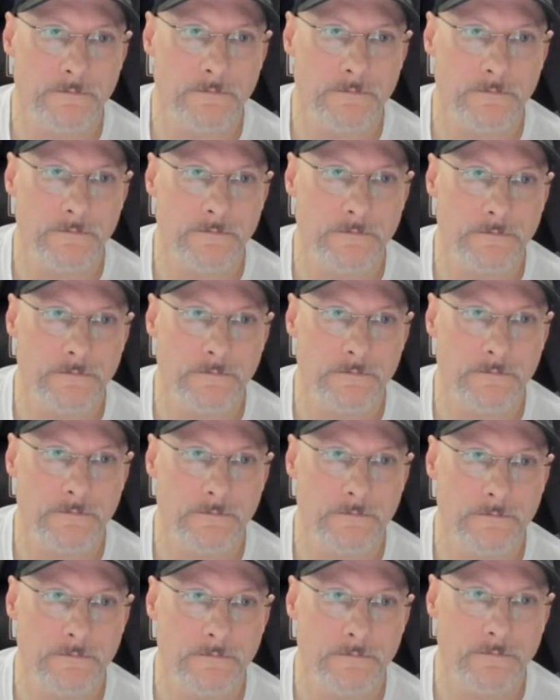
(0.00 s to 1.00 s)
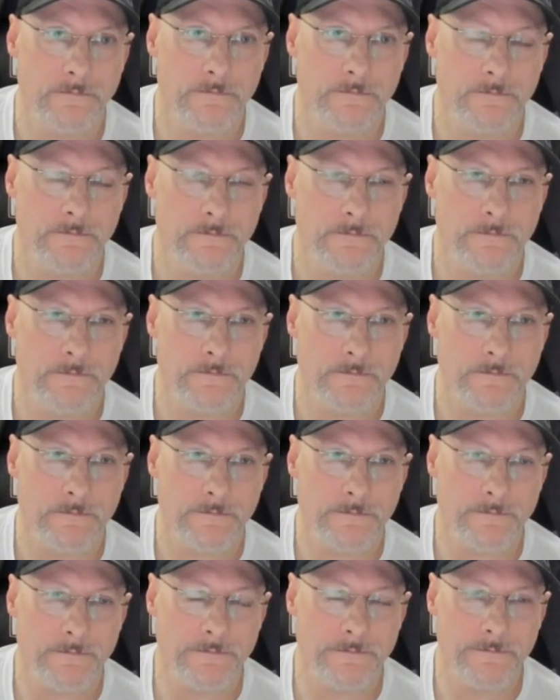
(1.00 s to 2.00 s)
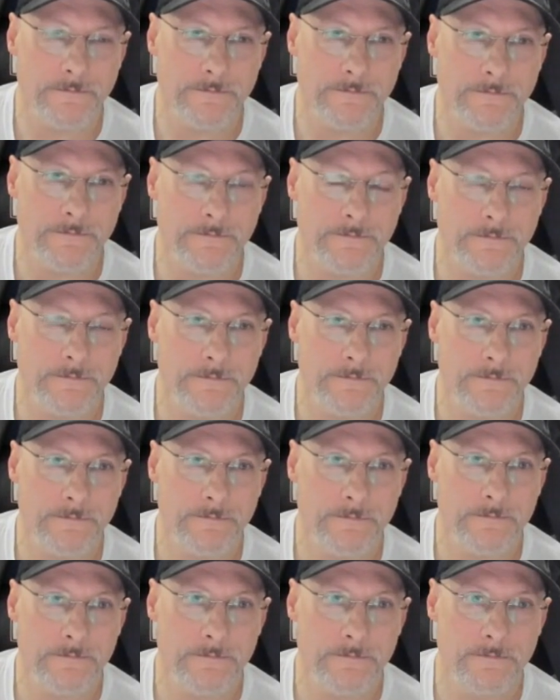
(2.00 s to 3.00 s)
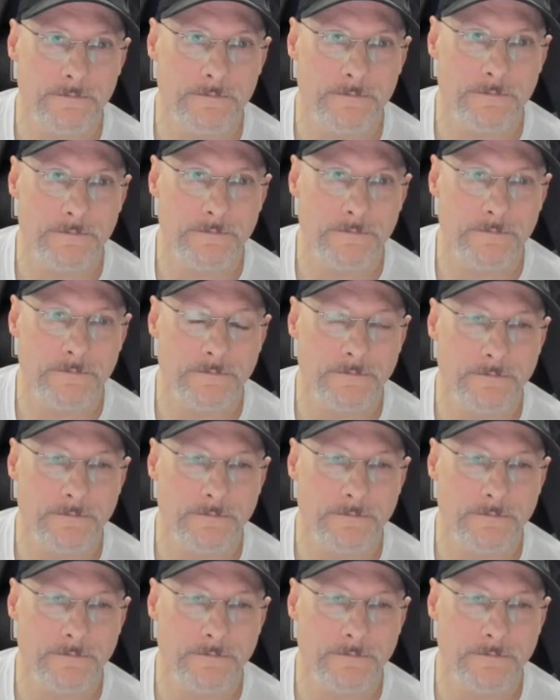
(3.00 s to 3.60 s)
(not speaking)